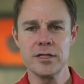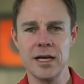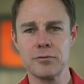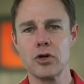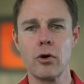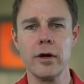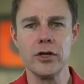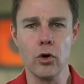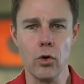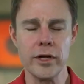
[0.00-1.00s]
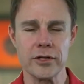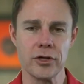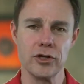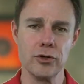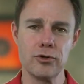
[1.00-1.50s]
step to growing your audience
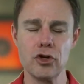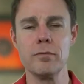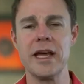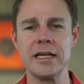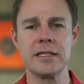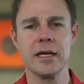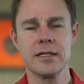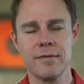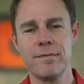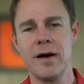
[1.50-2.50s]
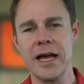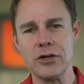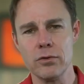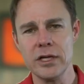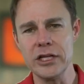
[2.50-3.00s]
on YouTube is to find
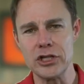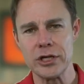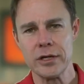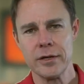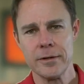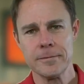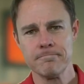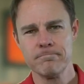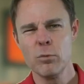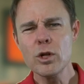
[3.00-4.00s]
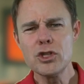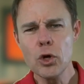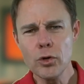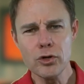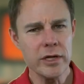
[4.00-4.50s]
your niche. What's
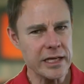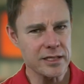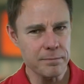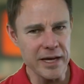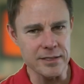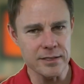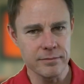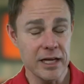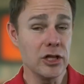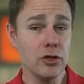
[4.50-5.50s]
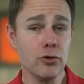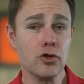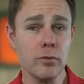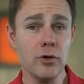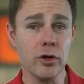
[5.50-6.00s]
your unique space in the
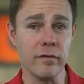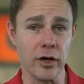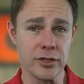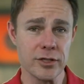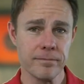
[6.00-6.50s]
YouTube universe?